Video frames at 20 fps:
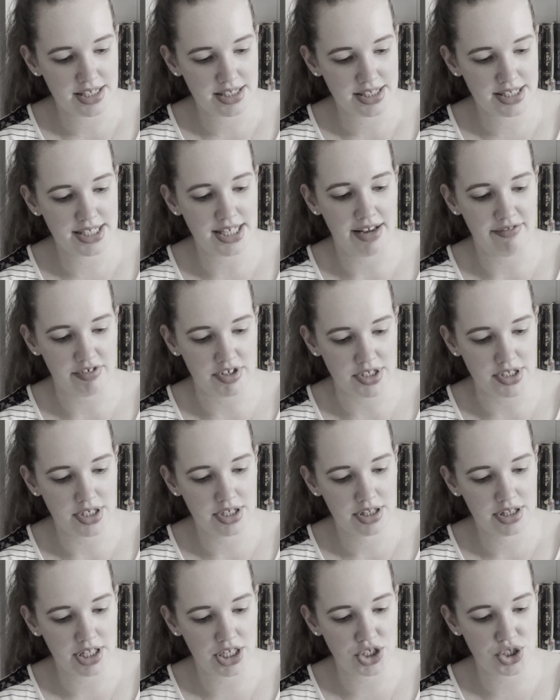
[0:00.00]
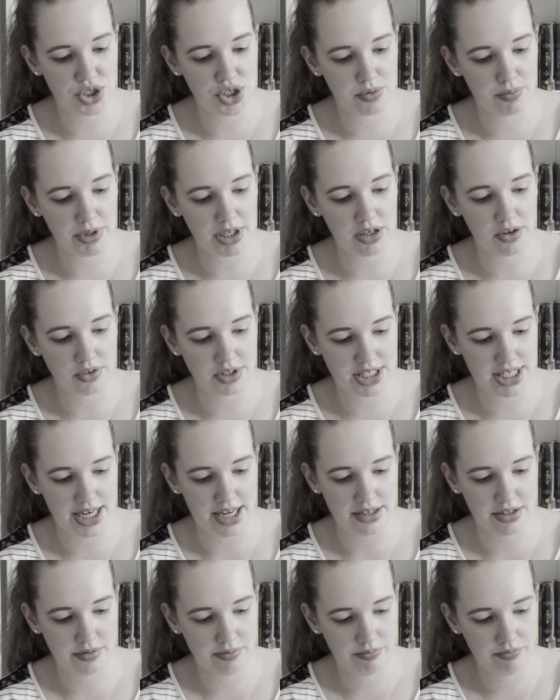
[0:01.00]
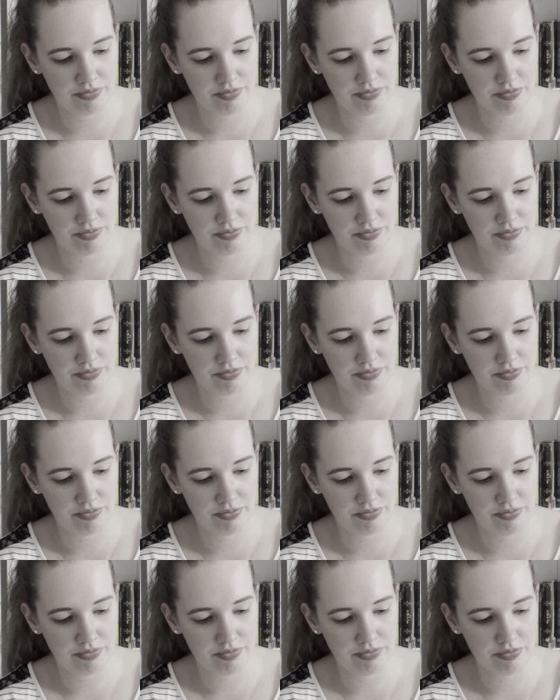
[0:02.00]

severed. They should be long dead.